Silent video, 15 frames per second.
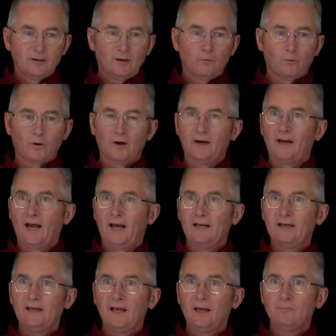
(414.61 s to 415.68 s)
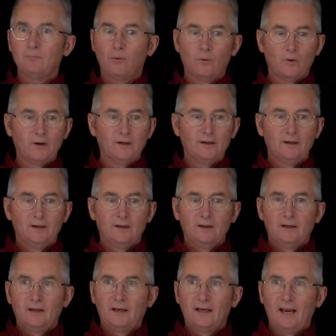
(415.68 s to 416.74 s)
We're at
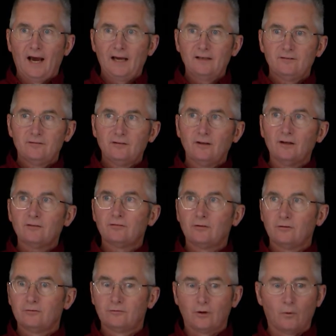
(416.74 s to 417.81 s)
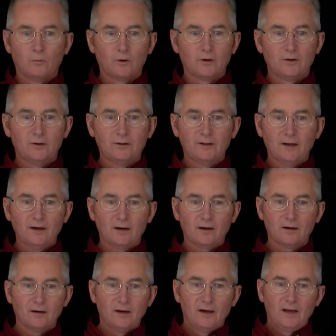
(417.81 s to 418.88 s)
98.96, so we're good there.